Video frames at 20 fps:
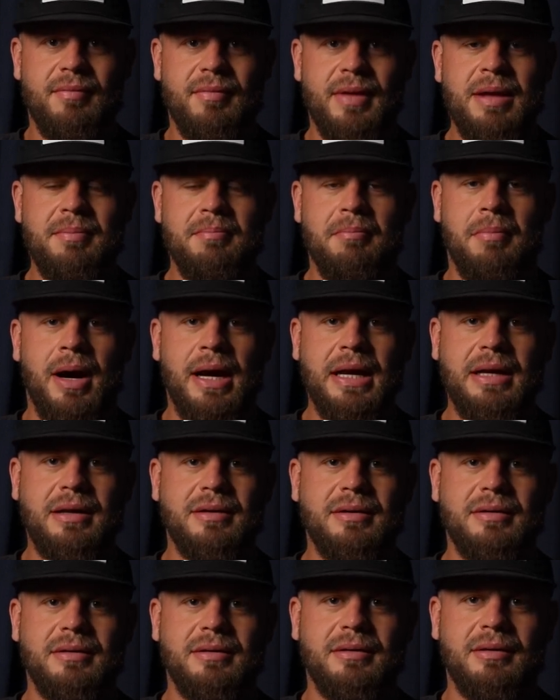It might
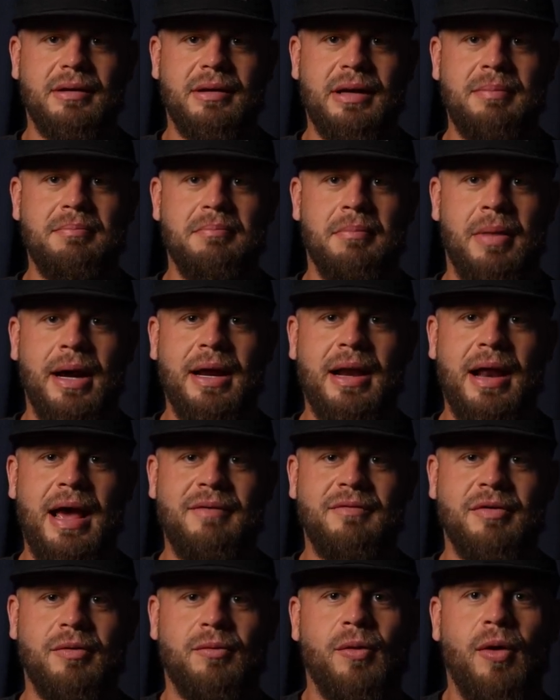
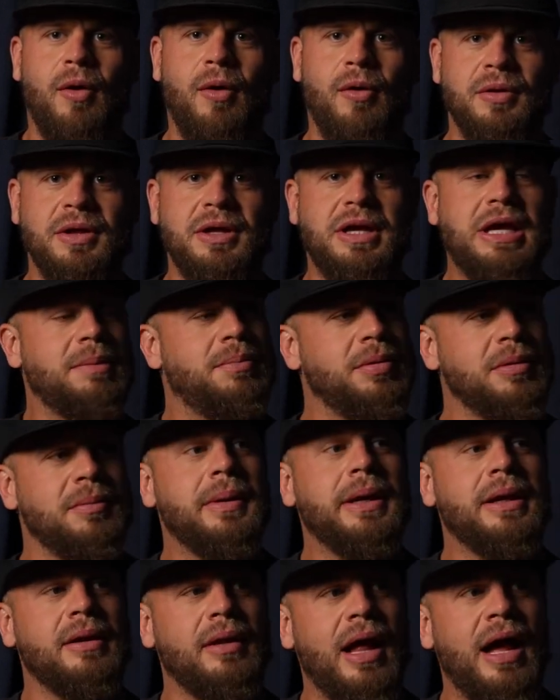have a role in keeping
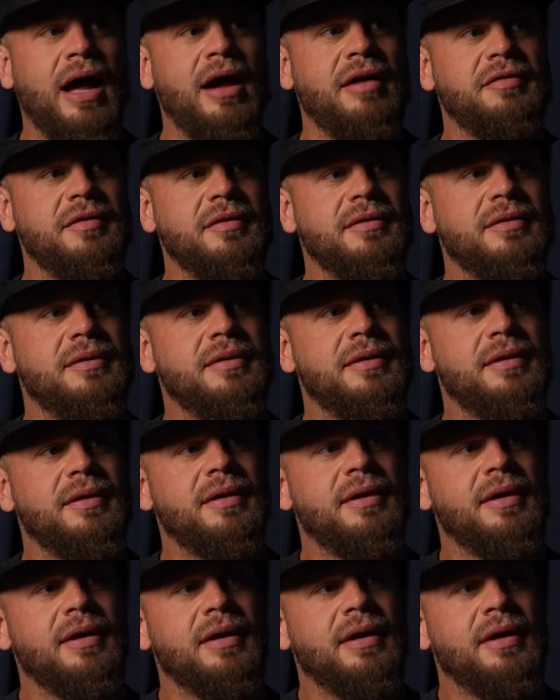me alive.
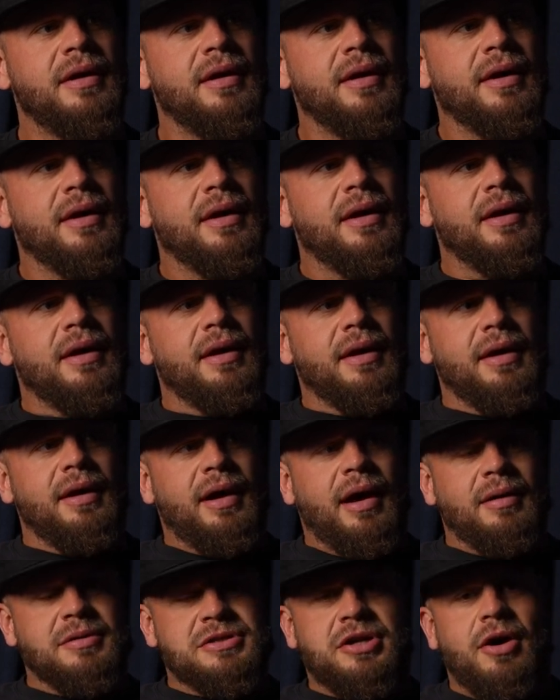
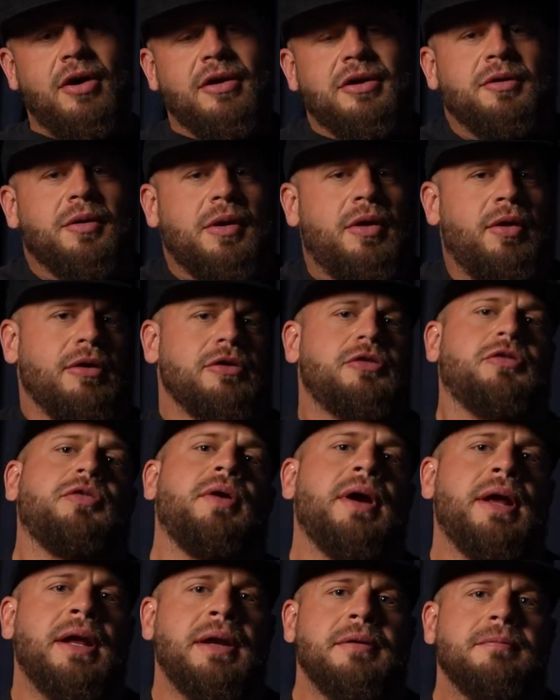I was talking to a close
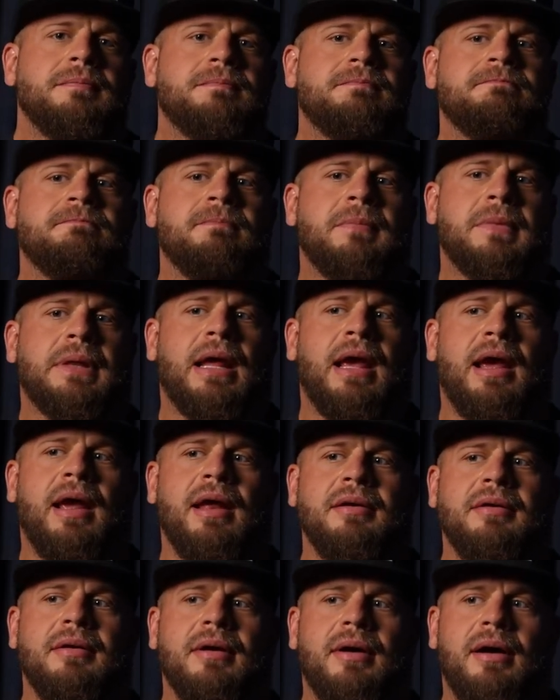friend,
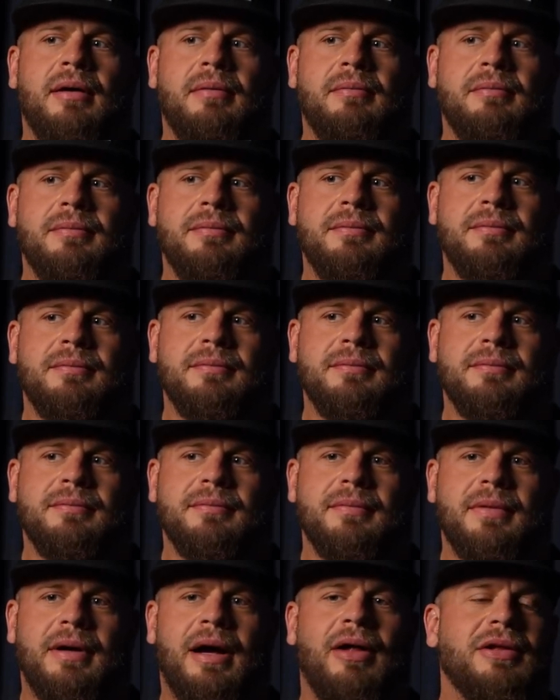and
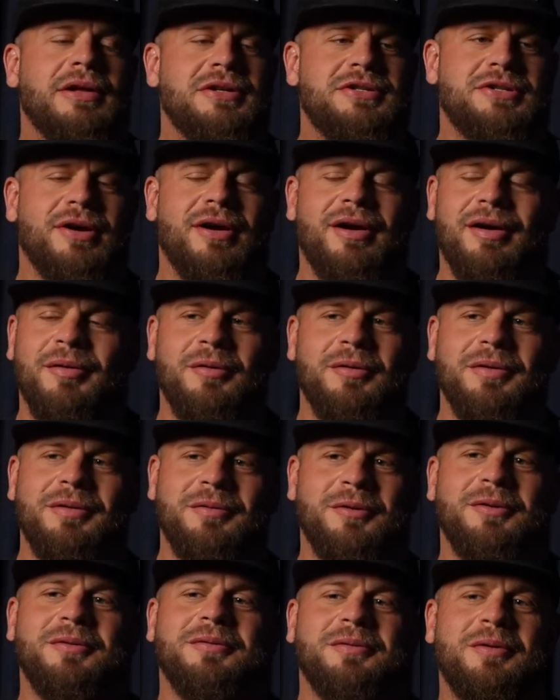
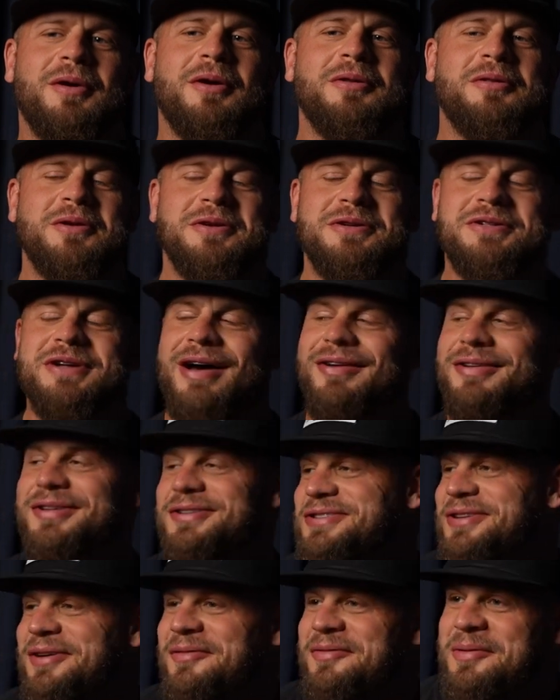we'll go through your childhood and
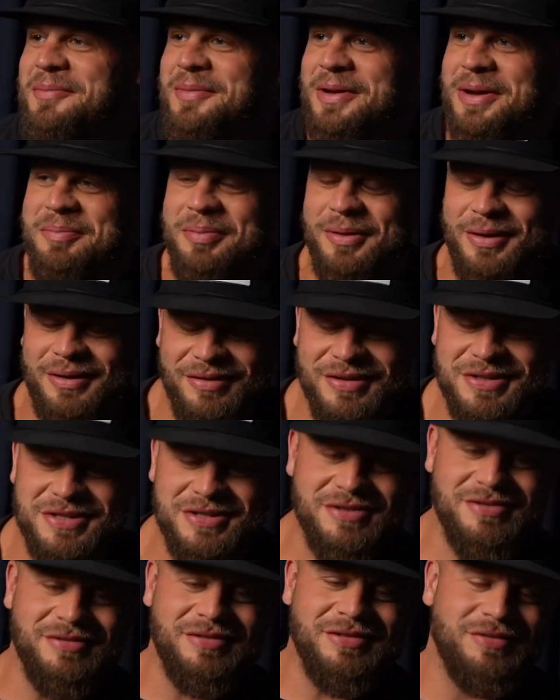stuff in a minute, but
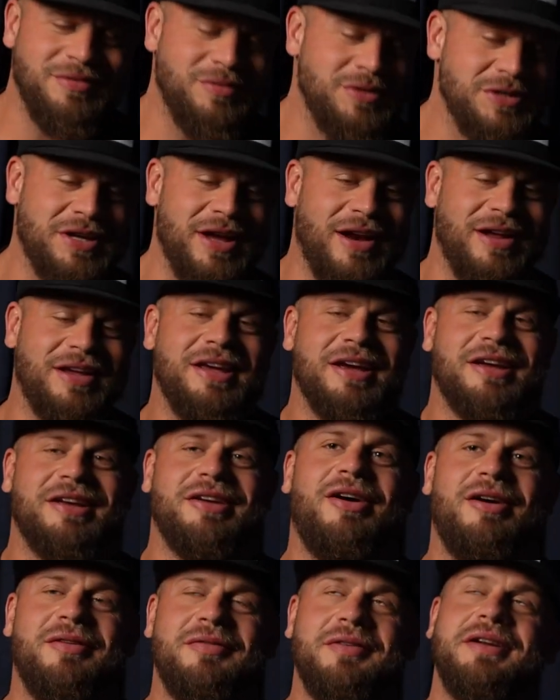we just got to kick it
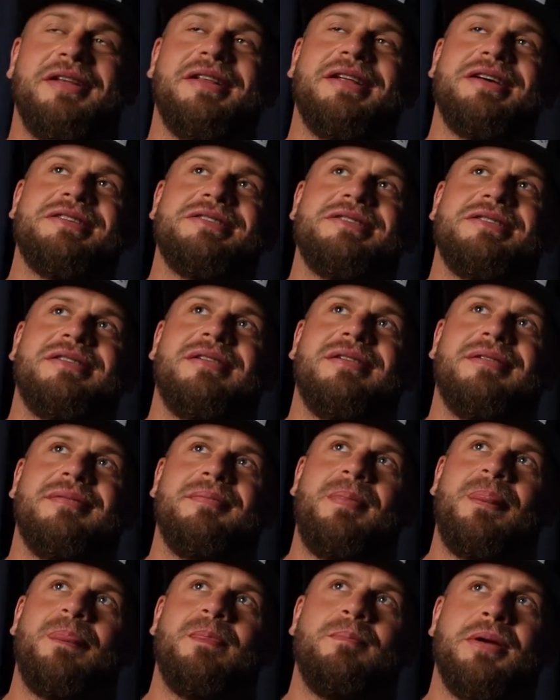off into this
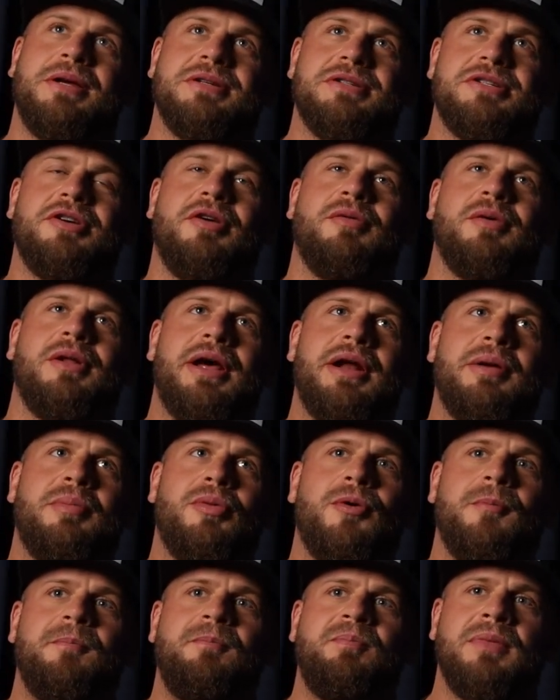because it's so relatable.
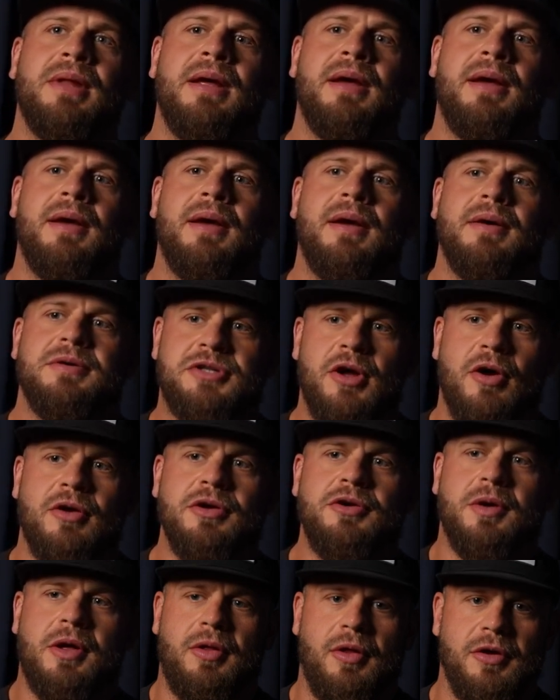I was talking
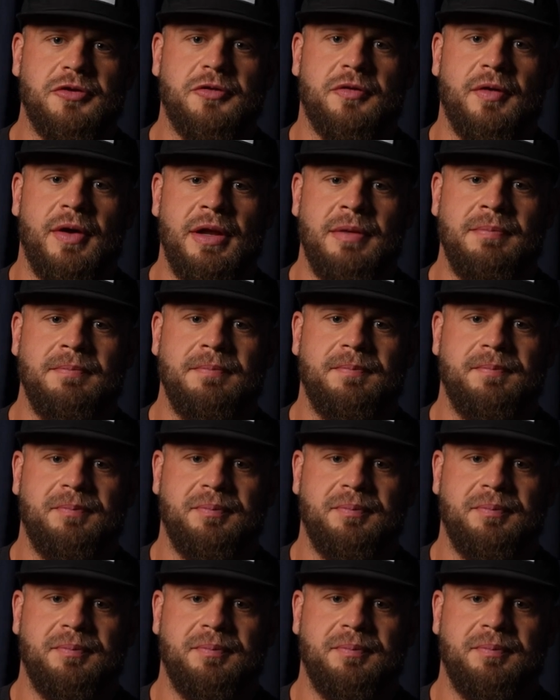to a close friend,